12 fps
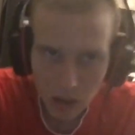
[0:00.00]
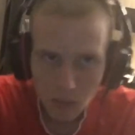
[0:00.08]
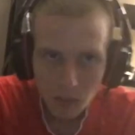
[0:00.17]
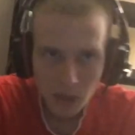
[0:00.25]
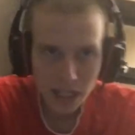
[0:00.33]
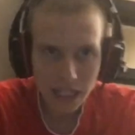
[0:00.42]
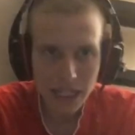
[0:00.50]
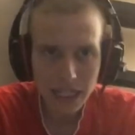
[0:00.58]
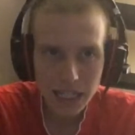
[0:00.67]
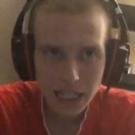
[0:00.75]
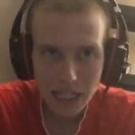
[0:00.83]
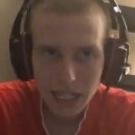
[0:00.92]
money
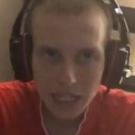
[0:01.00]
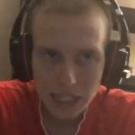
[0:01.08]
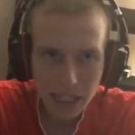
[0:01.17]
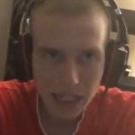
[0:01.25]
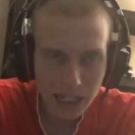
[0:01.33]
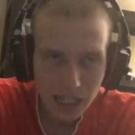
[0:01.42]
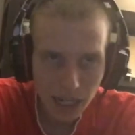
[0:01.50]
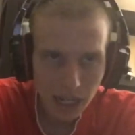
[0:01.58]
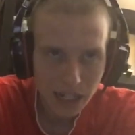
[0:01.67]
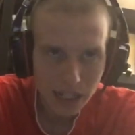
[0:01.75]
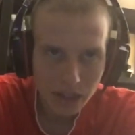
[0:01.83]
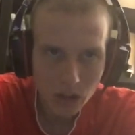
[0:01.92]
that he got
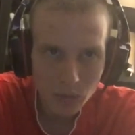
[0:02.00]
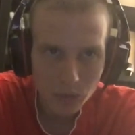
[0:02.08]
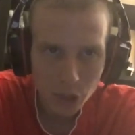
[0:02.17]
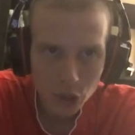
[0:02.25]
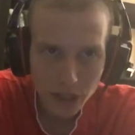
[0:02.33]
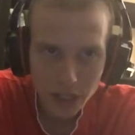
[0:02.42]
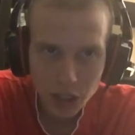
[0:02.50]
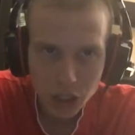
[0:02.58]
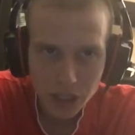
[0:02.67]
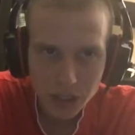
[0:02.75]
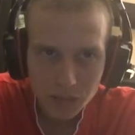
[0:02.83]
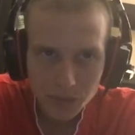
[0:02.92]
in arbitration.